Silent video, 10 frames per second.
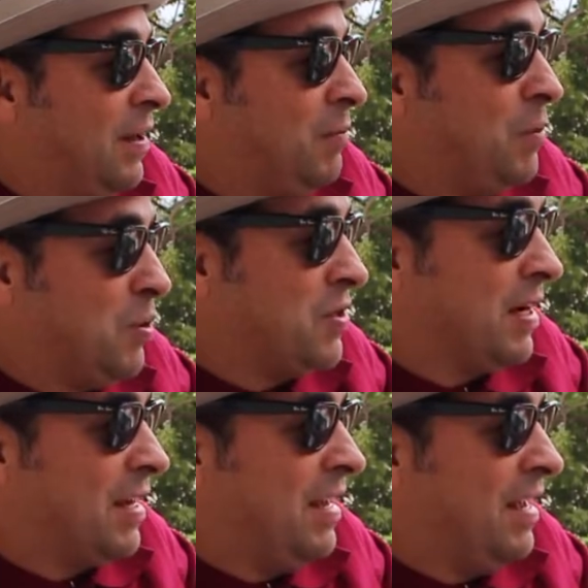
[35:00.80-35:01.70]

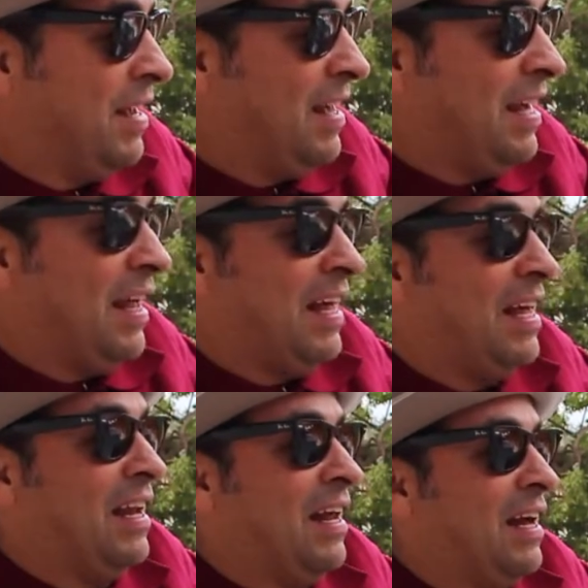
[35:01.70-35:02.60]
music.
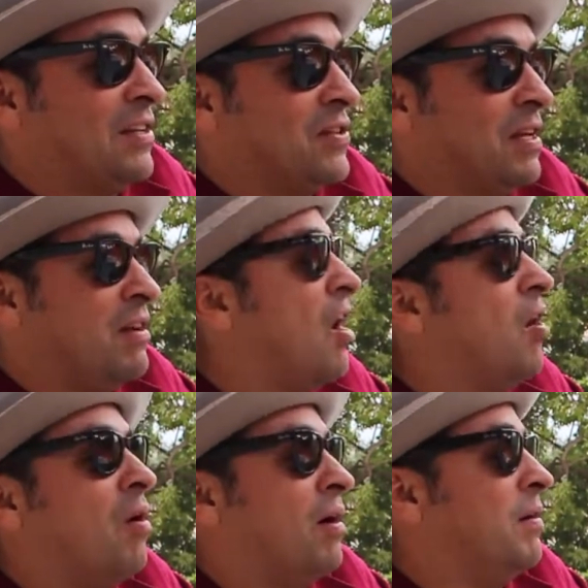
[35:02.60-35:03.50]
And I said,
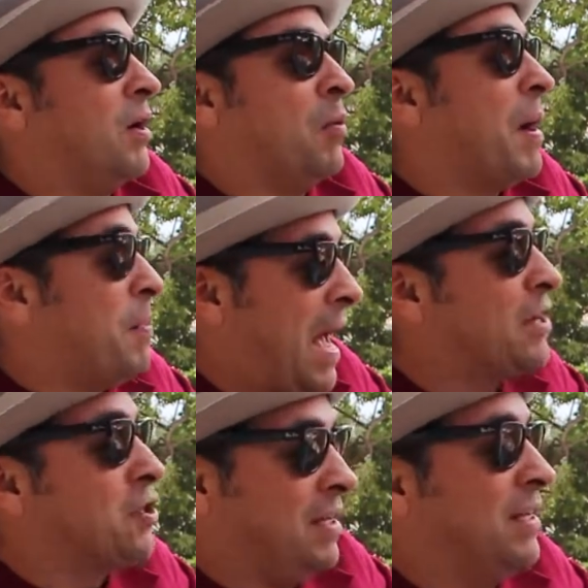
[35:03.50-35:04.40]
no, my
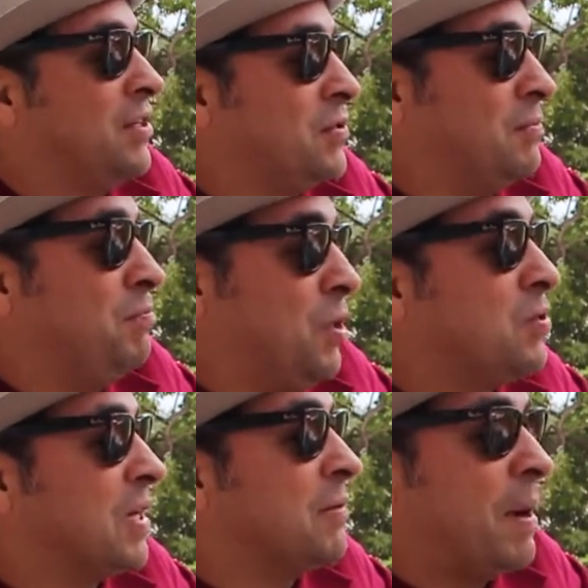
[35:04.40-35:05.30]
passion is
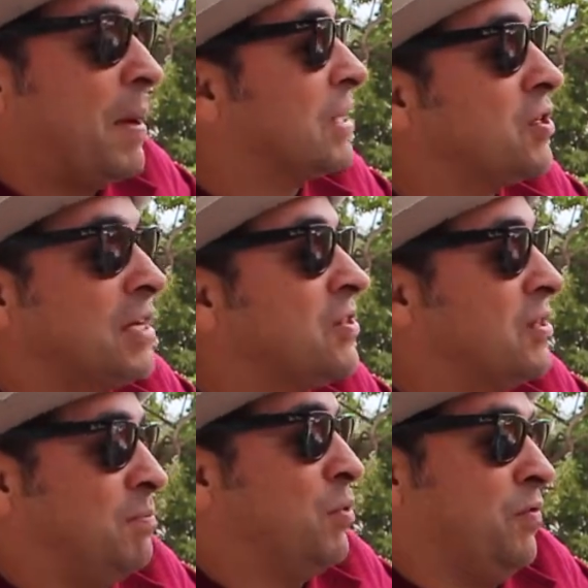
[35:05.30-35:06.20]
music. My passion
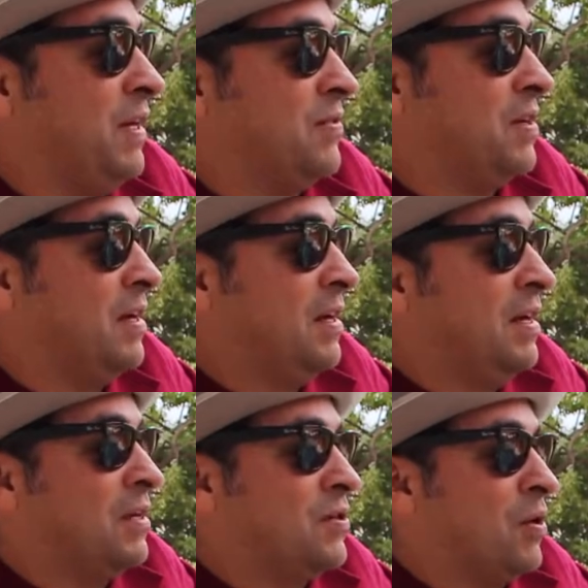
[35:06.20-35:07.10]
isn't movies.
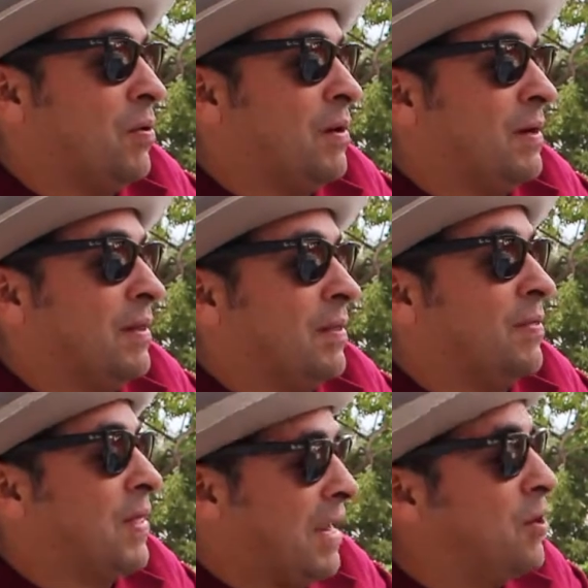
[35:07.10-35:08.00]
So
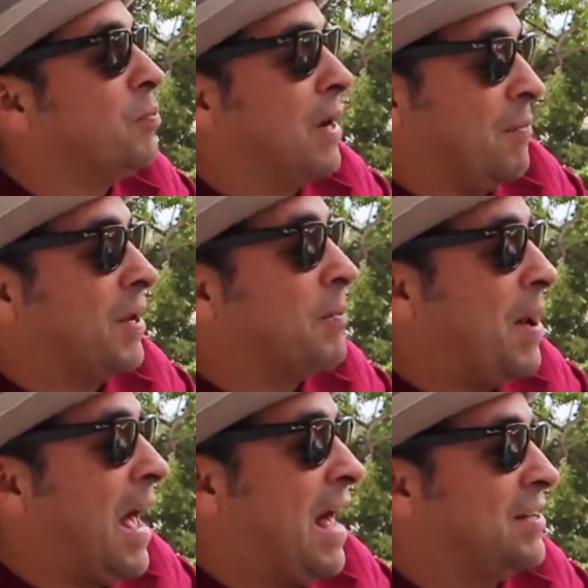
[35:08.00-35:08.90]
thank you, but I'm going to
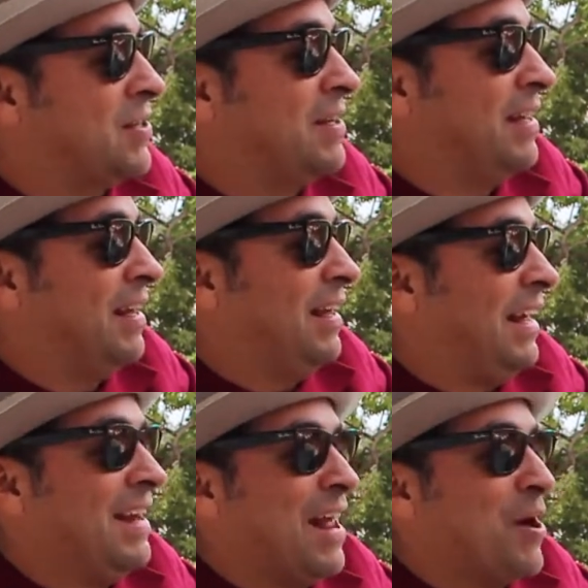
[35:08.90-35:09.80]
pass.
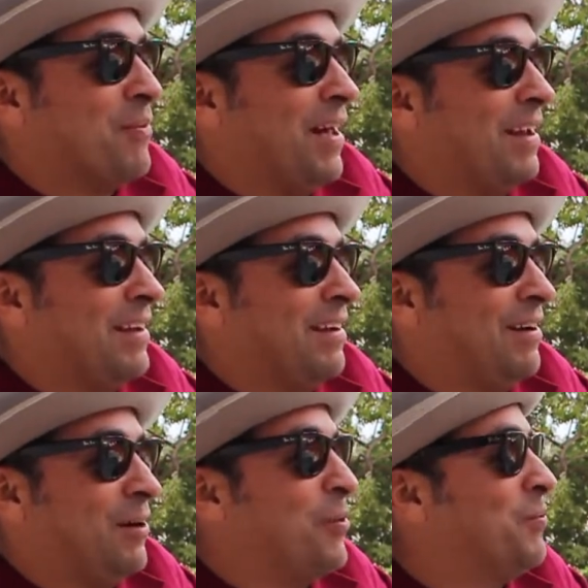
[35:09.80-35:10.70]
And now I'm like,
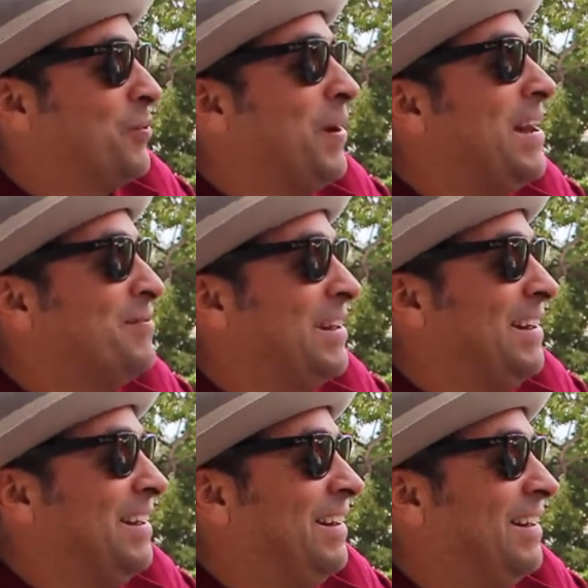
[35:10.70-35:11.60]
oh, but wait a minute.